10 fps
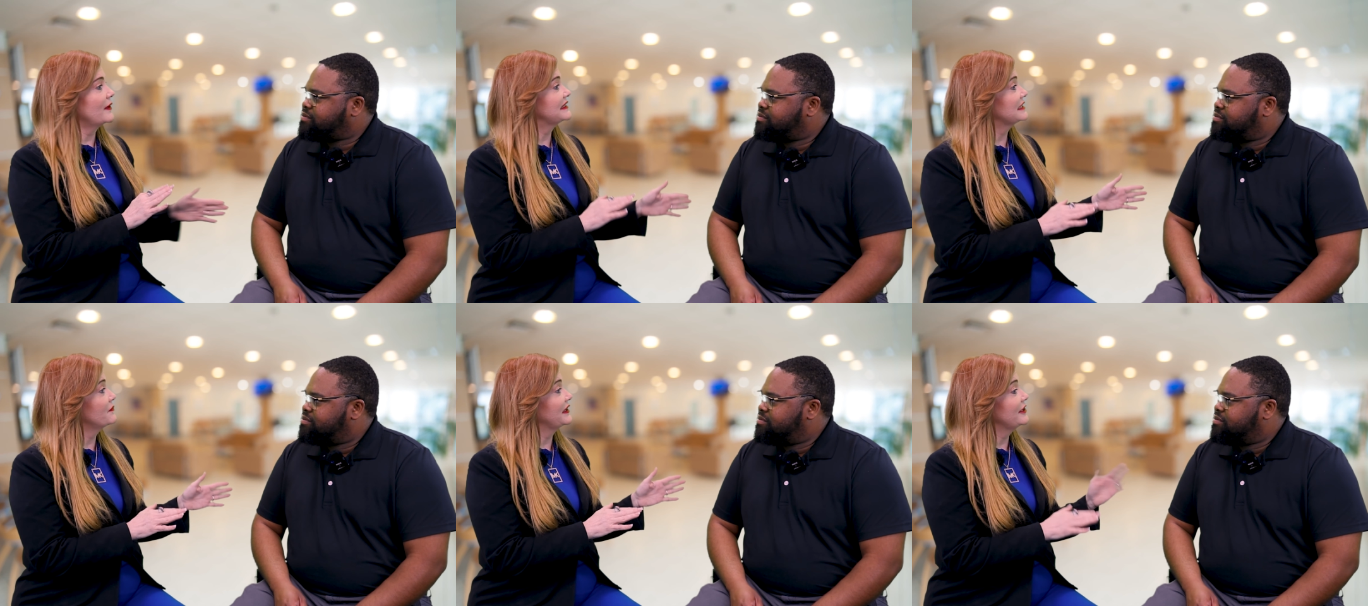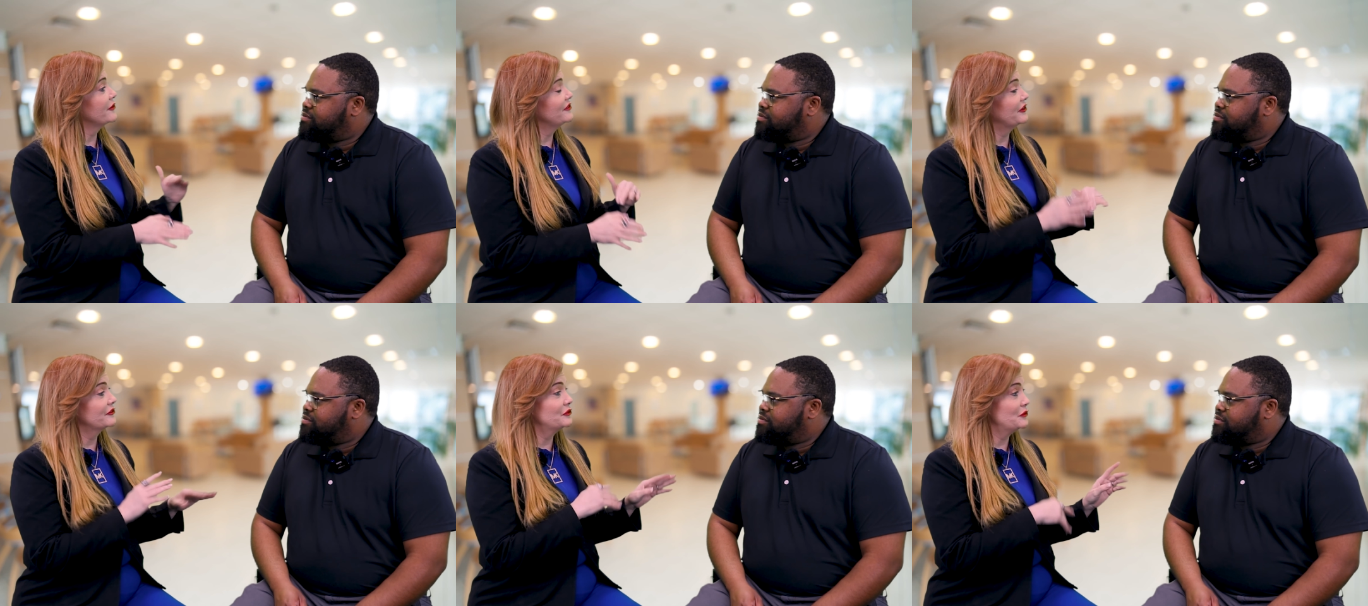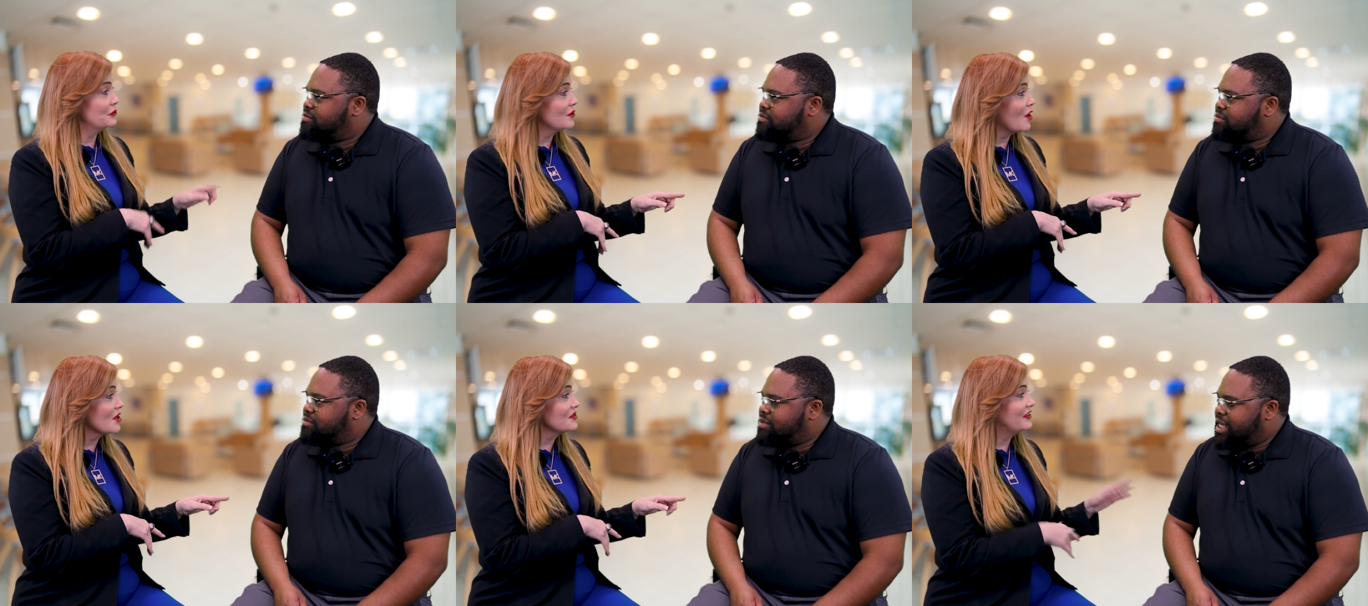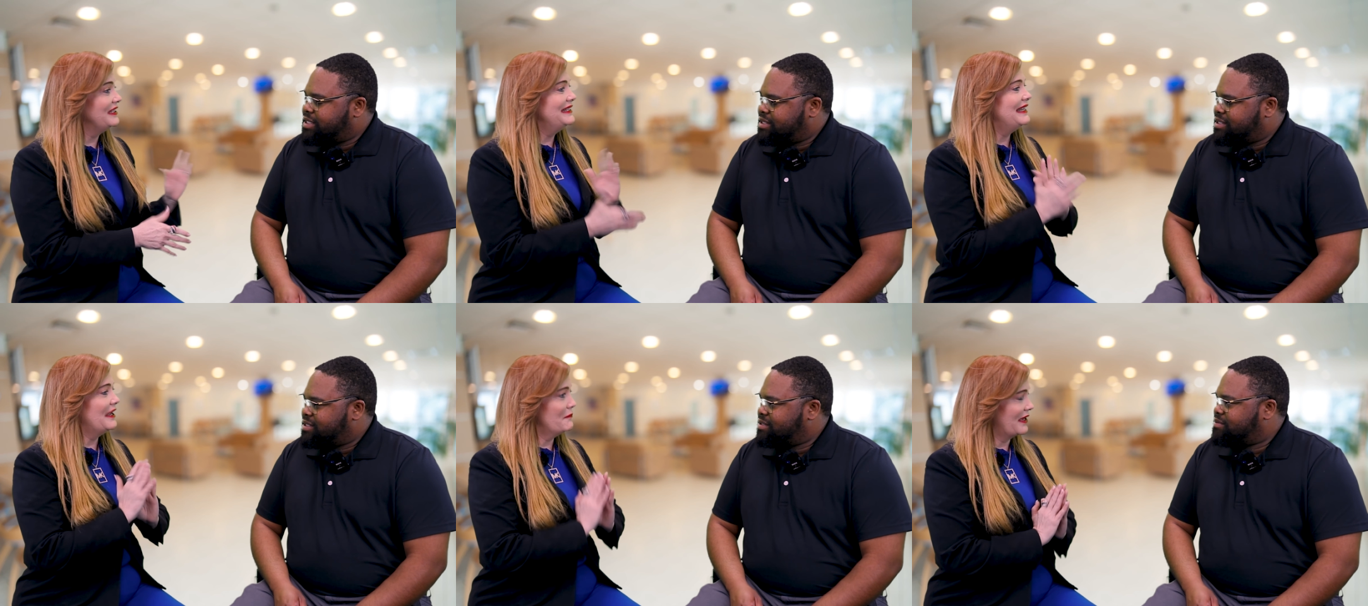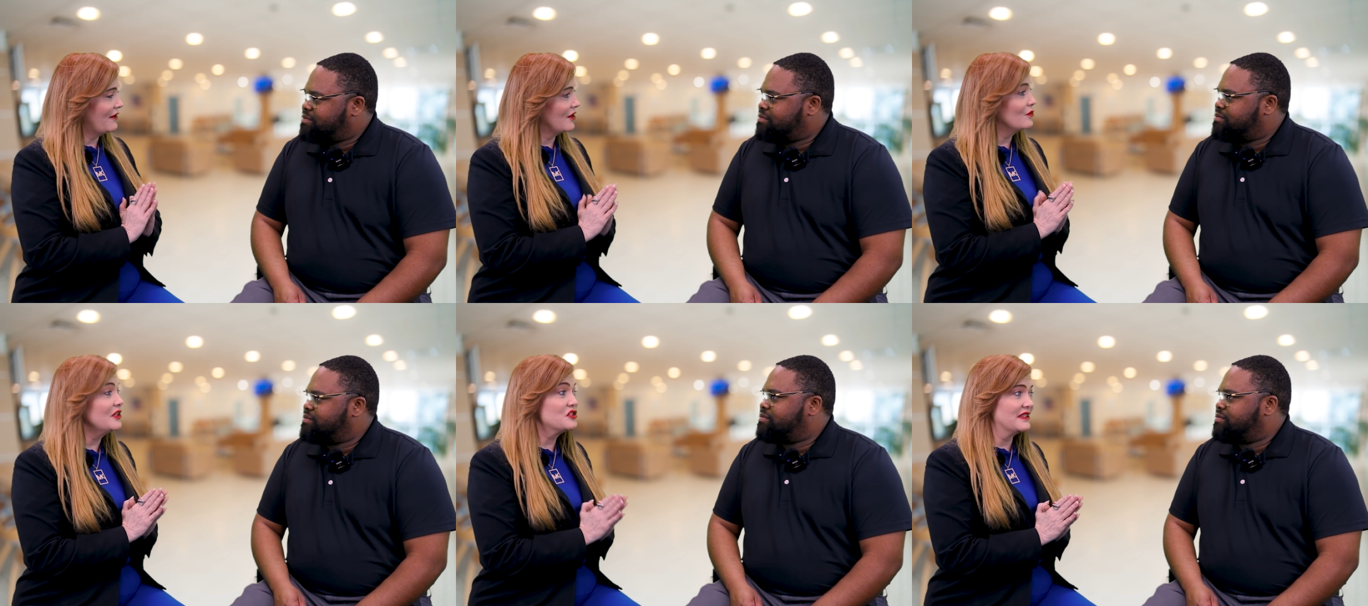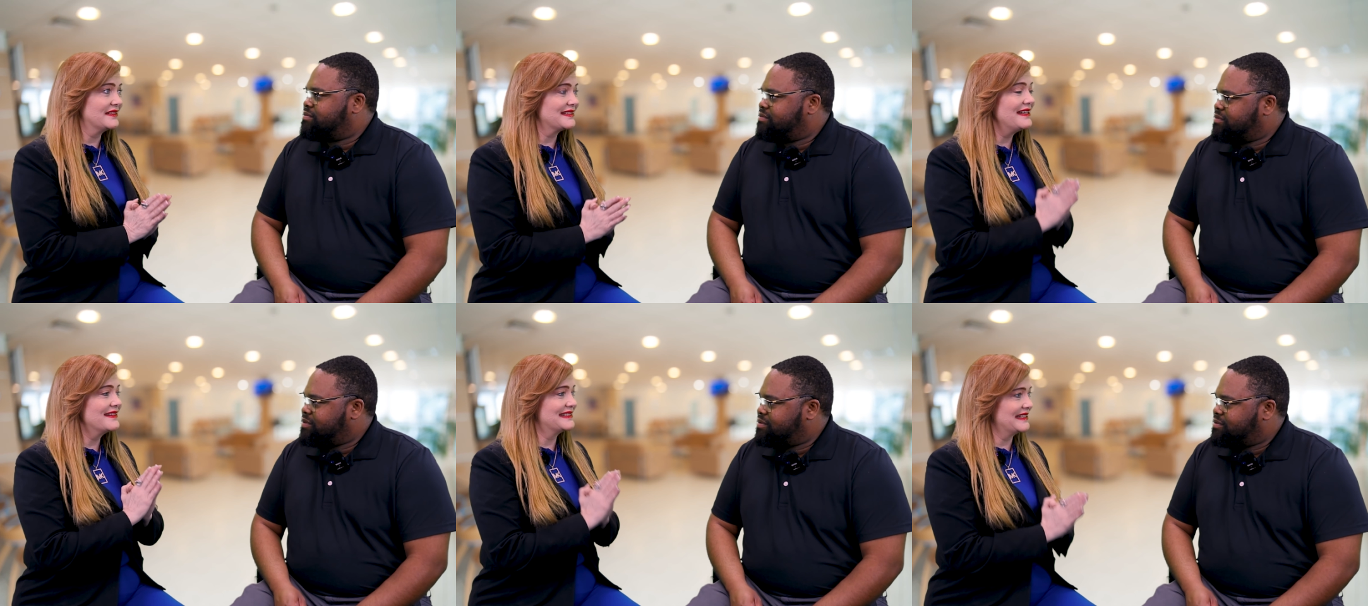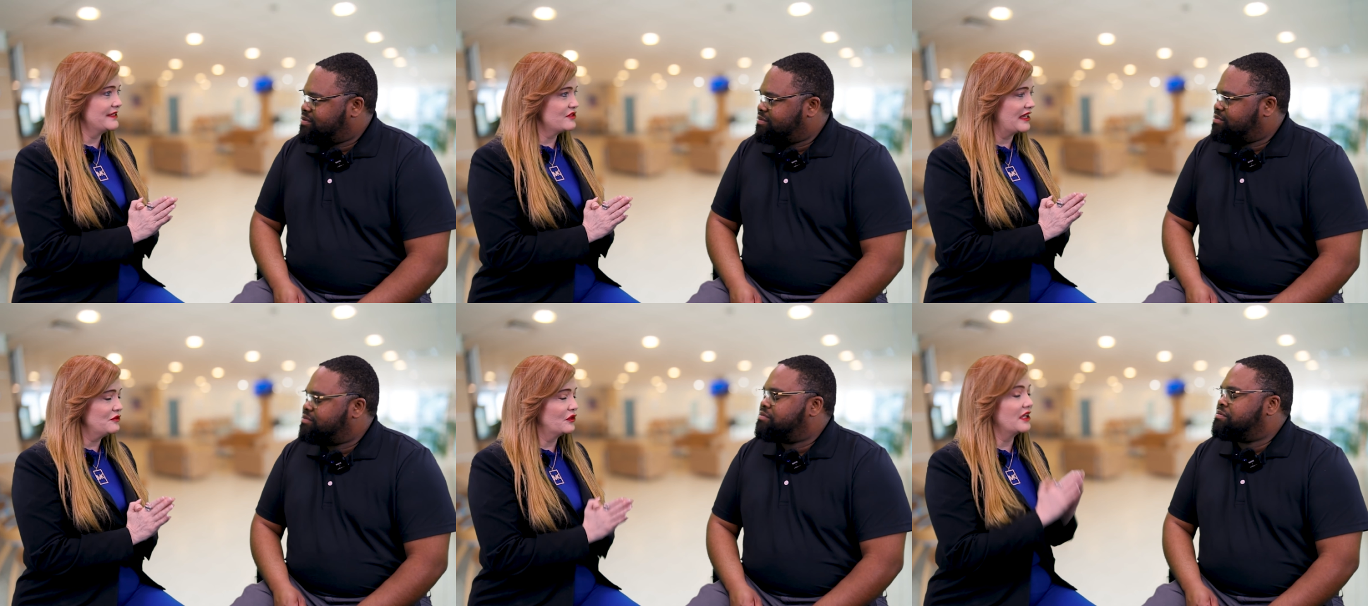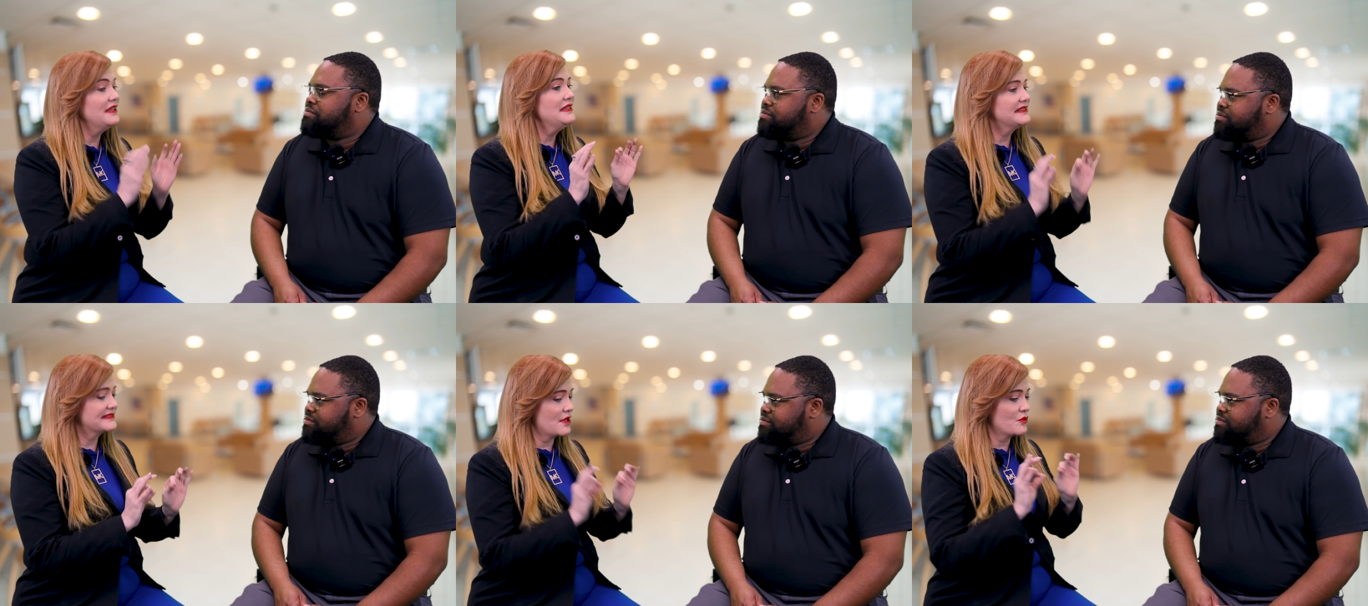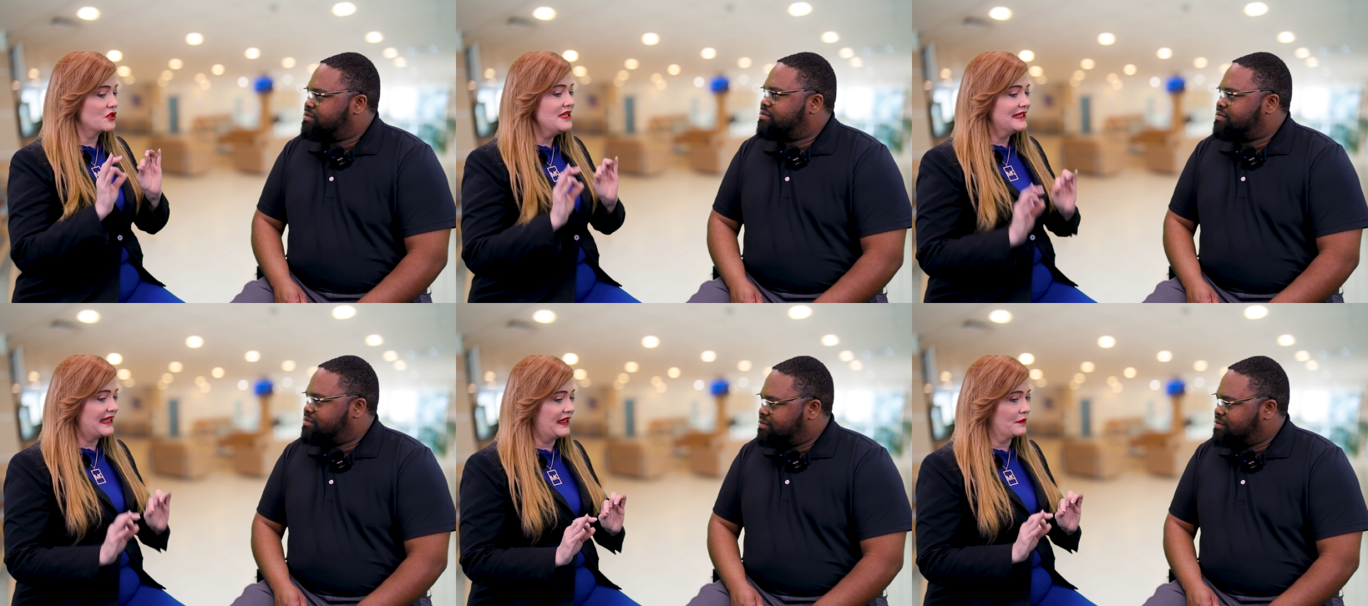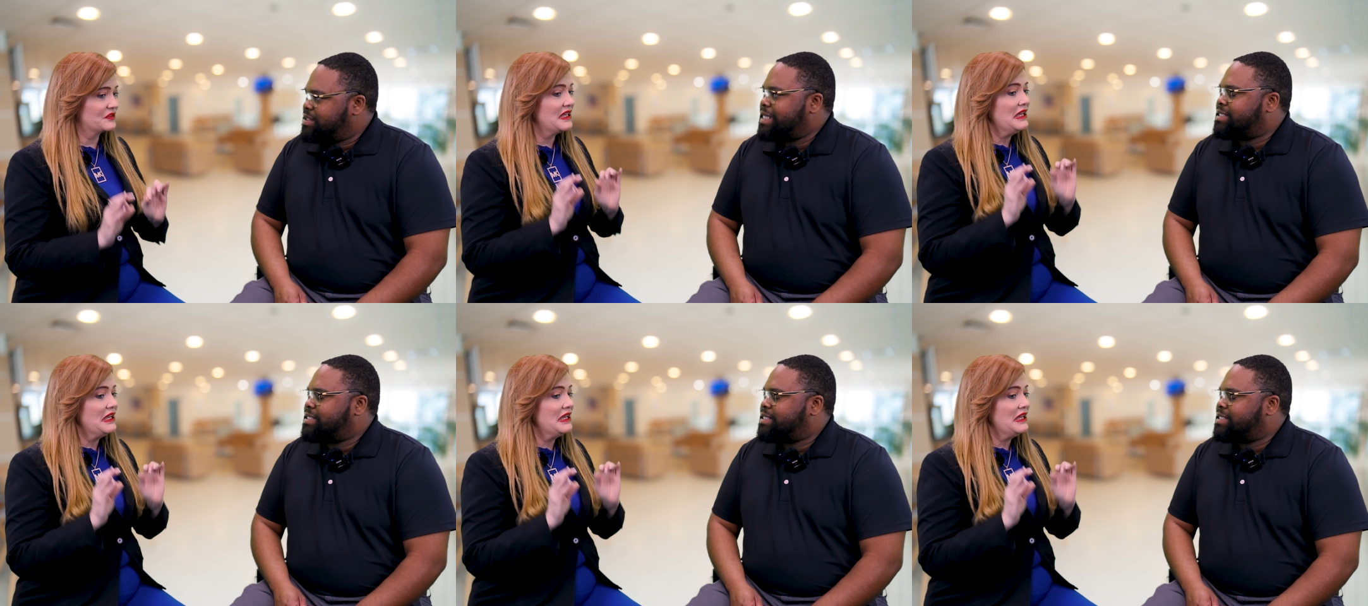Speaker 1: about something near and dear to your your heart yes. and my heart, which is the city of Chattanooga summer camps.